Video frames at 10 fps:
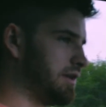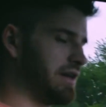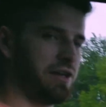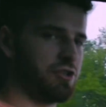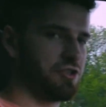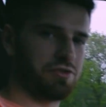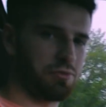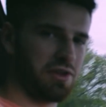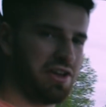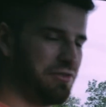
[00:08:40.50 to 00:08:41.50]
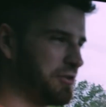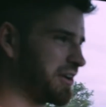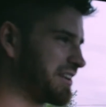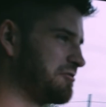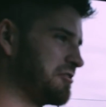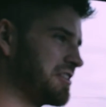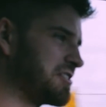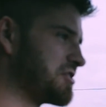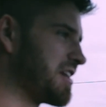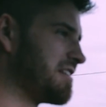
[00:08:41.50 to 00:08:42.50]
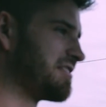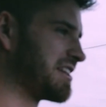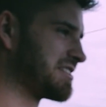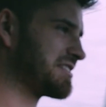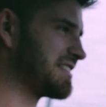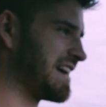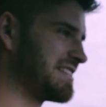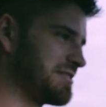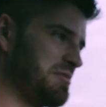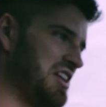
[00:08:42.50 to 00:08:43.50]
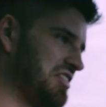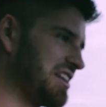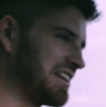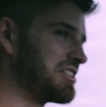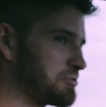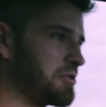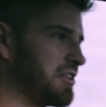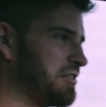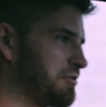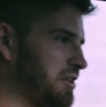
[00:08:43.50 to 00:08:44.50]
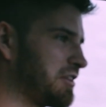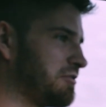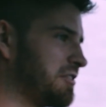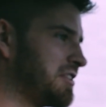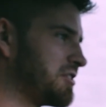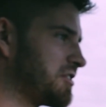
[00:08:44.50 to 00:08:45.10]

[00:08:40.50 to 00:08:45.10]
And it's just really freaking fun to drive. That's the main thing. It's really freaking fun to